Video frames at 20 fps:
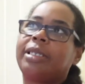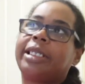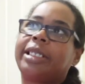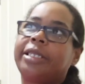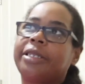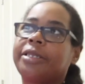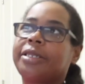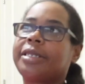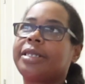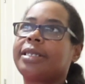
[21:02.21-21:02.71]

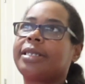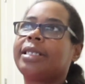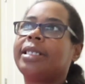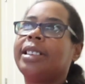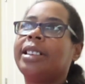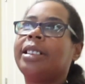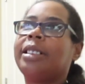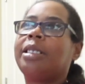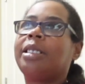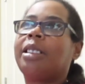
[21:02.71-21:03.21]
layers
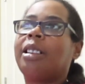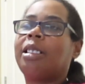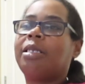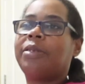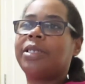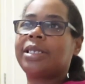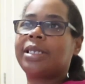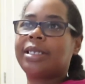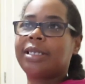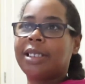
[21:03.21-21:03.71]

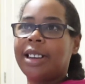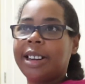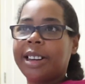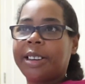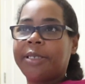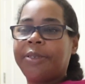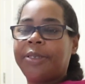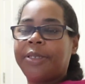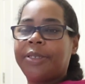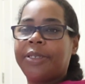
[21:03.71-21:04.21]
of his
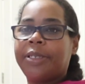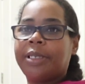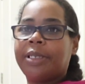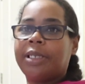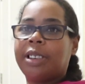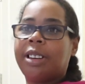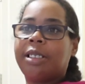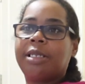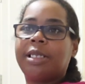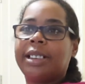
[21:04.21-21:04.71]
life,
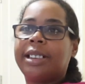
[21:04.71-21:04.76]
or